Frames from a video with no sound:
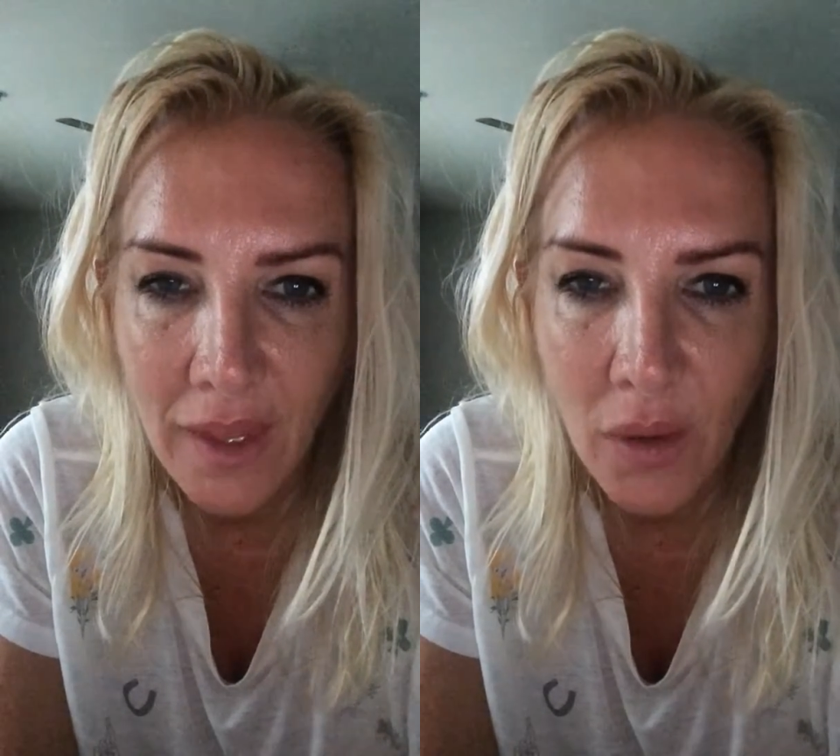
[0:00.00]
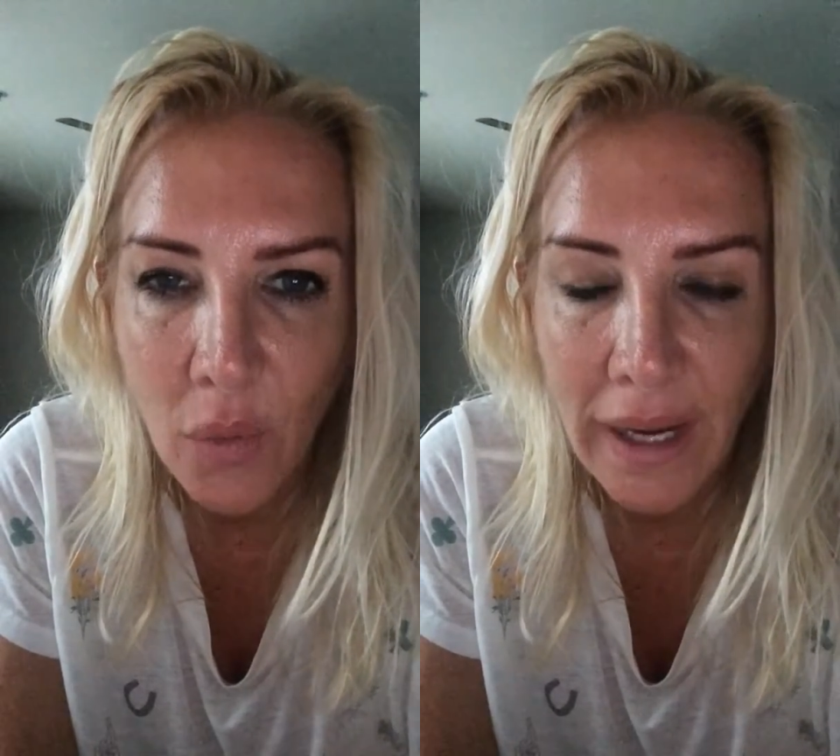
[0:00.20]

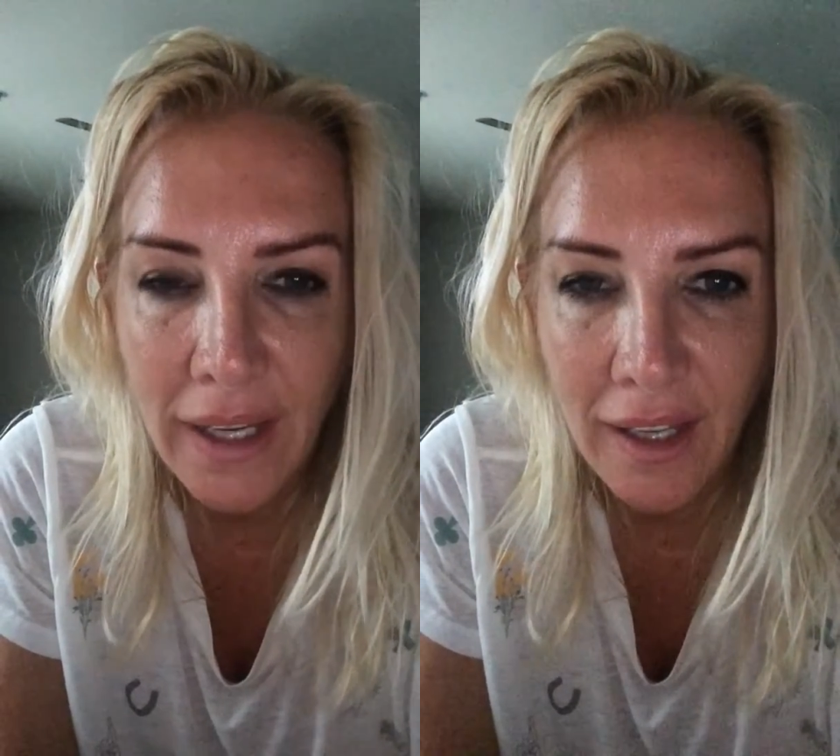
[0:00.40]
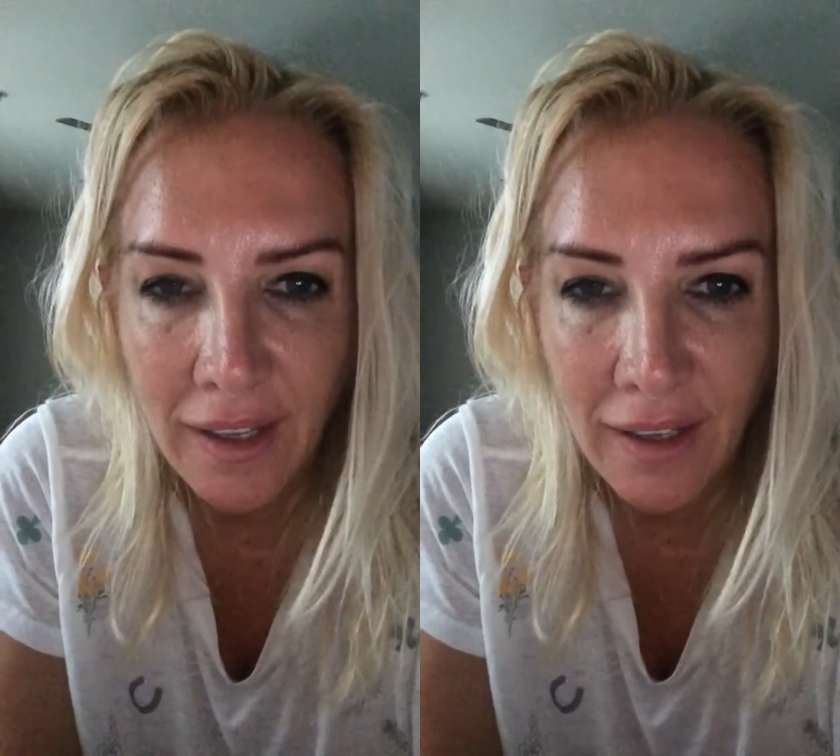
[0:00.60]

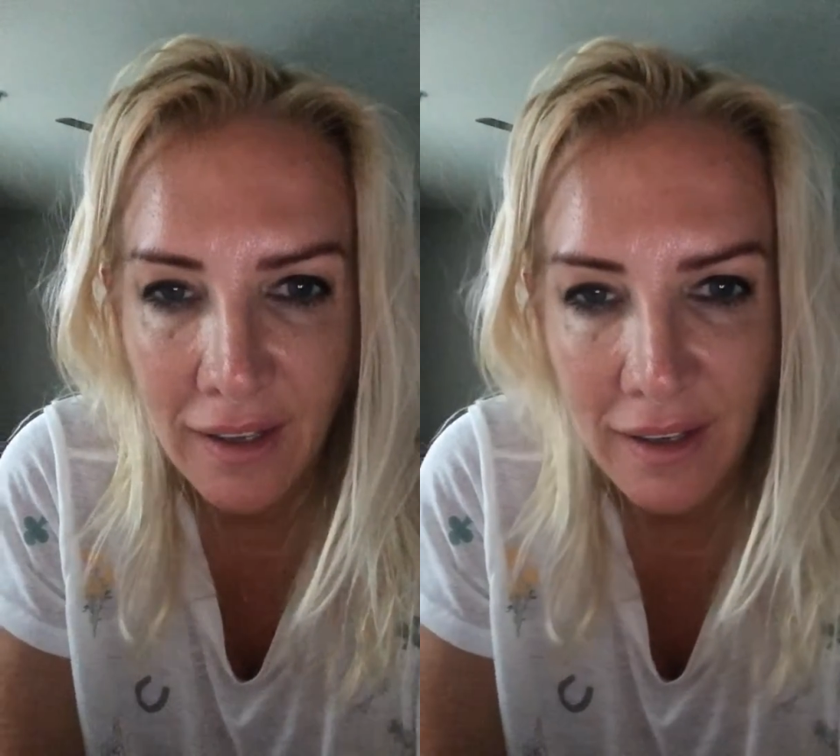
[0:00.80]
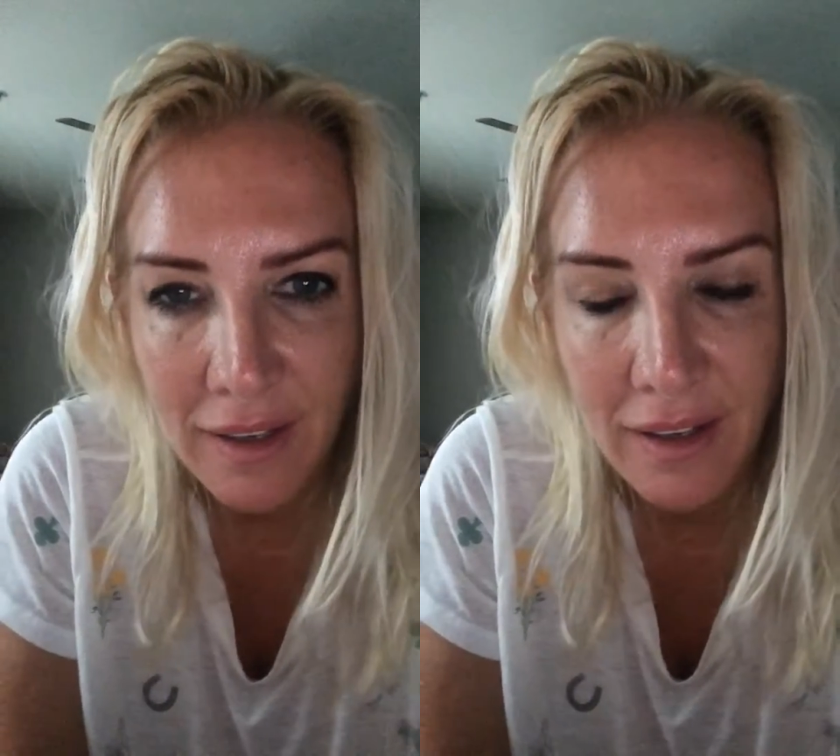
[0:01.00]

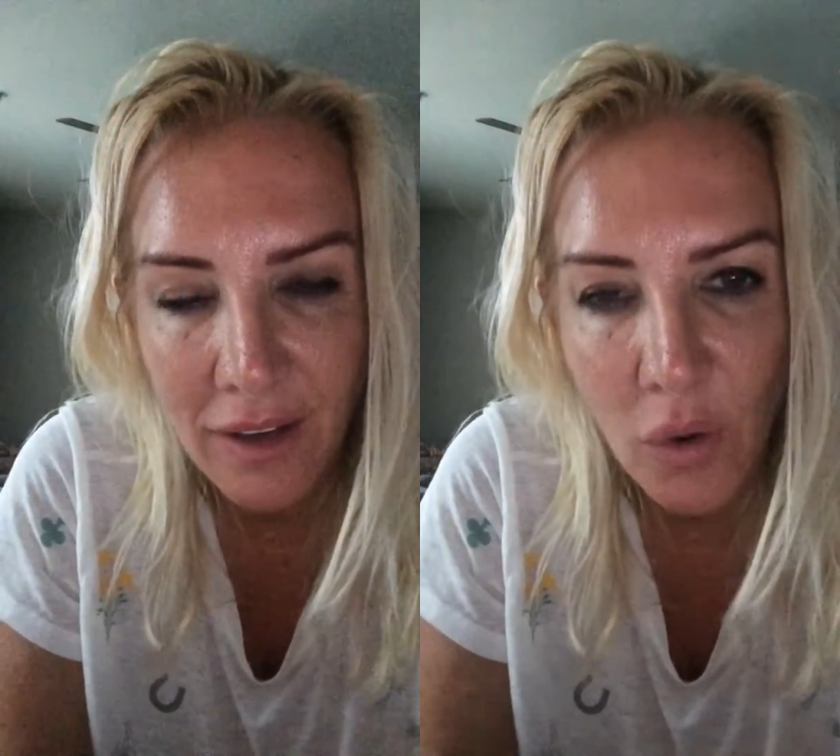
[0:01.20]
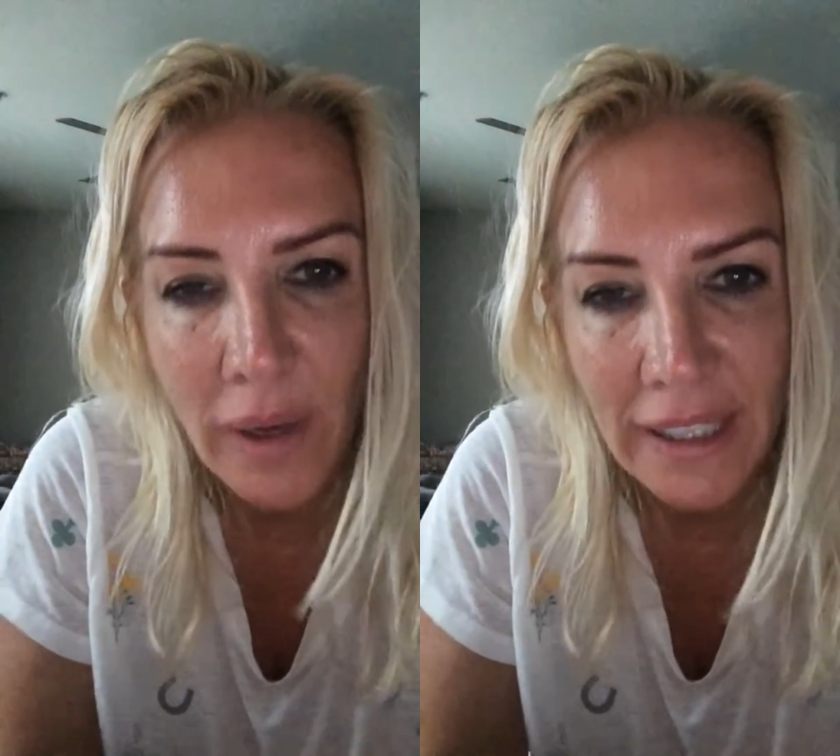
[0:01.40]
awakening
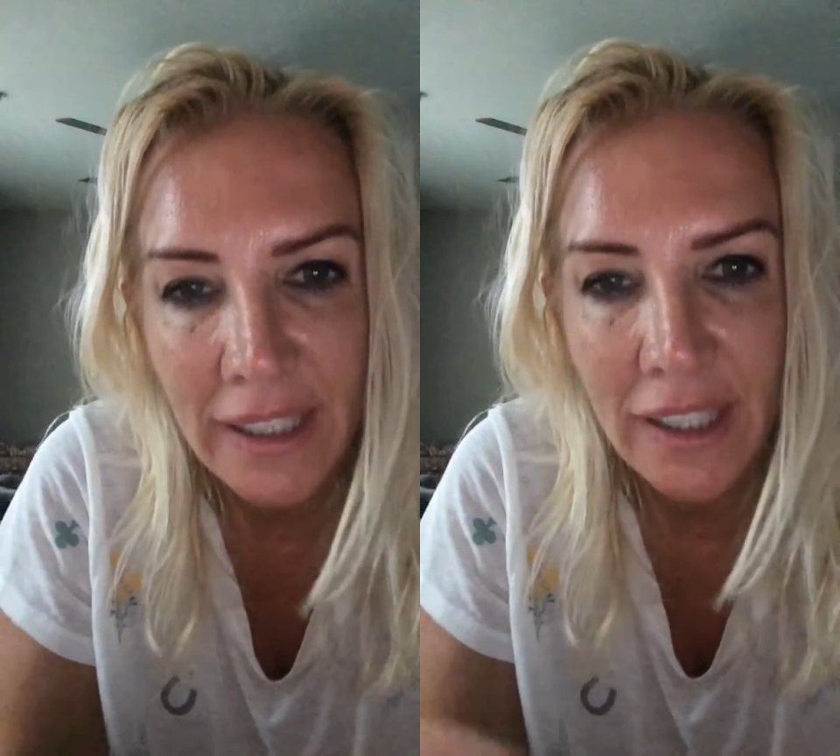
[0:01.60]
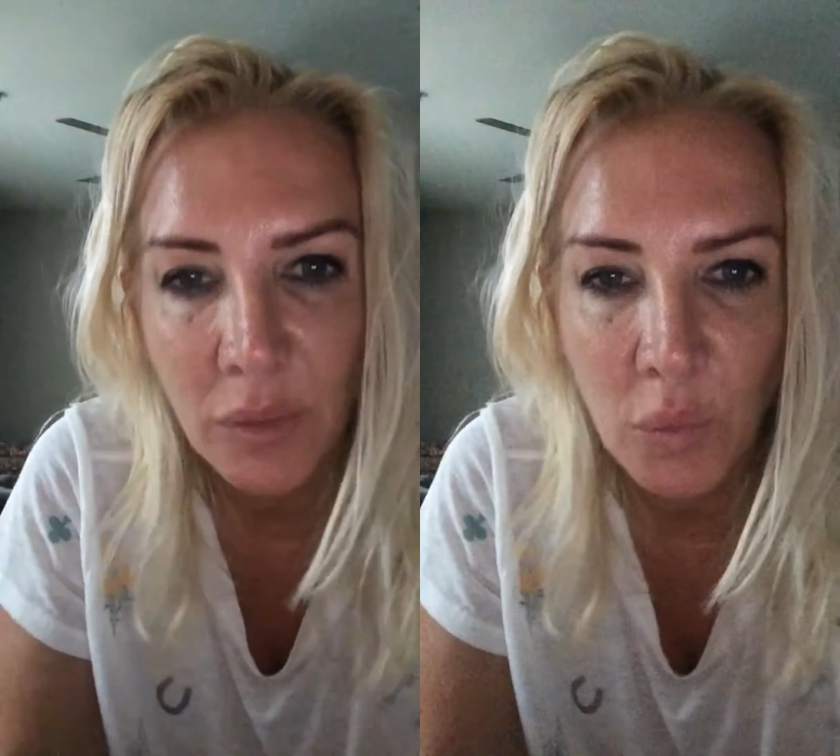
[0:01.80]

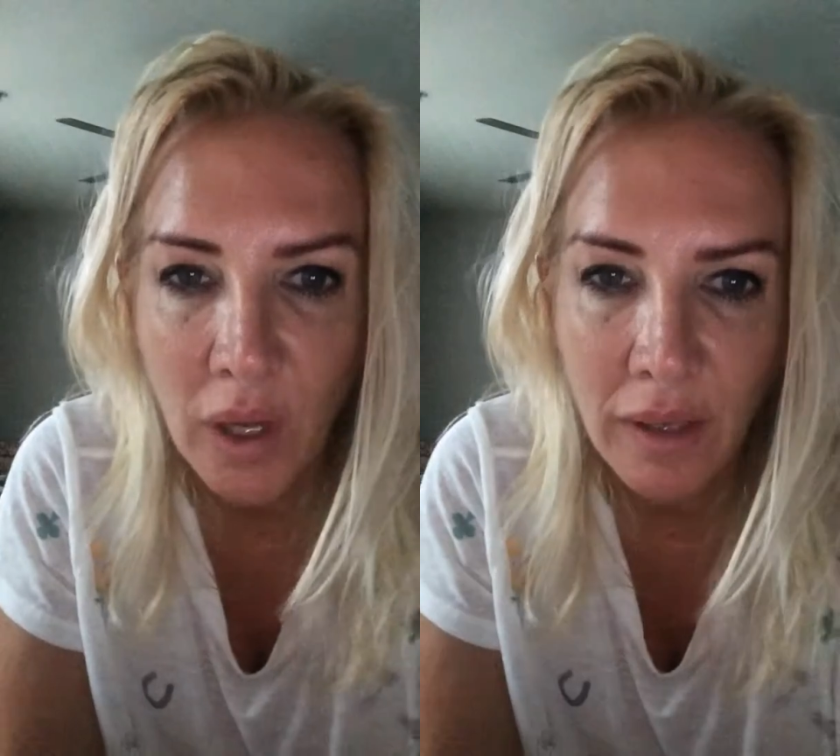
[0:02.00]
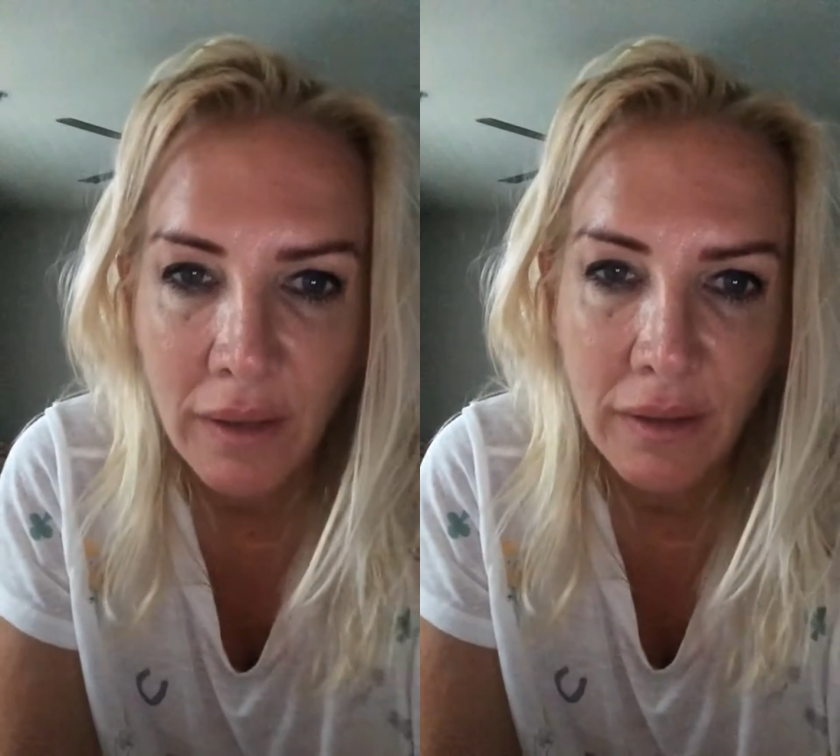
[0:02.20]

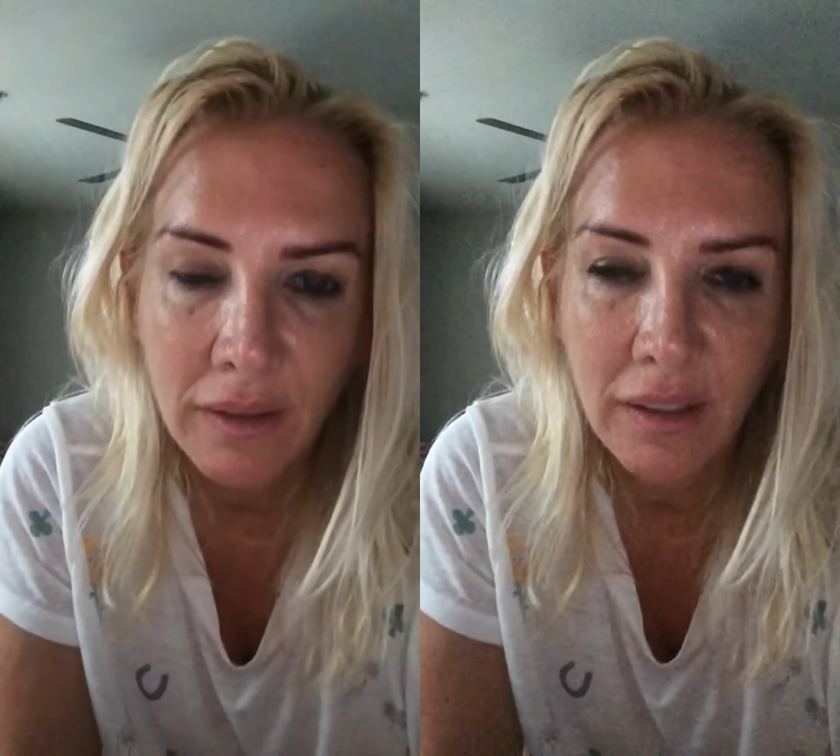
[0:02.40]
one,